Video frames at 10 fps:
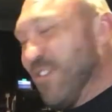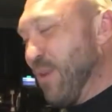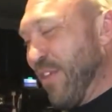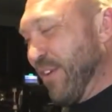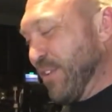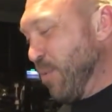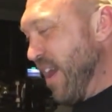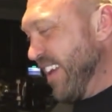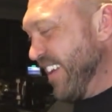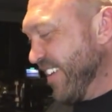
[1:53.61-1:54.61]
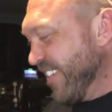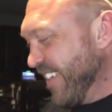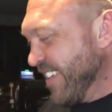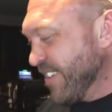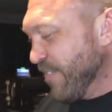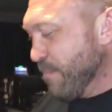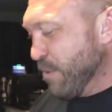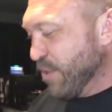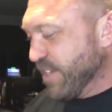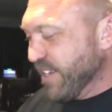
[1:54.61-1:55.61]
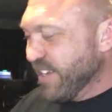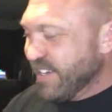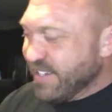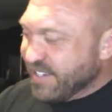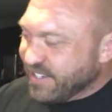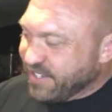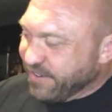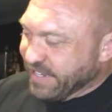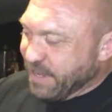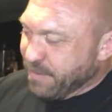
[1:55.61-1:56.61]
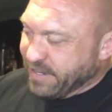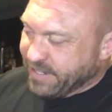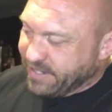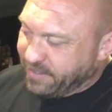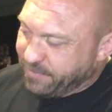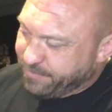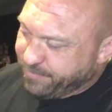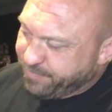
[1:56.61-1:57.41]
whether it's whining or this or the boozing. So I got my nice little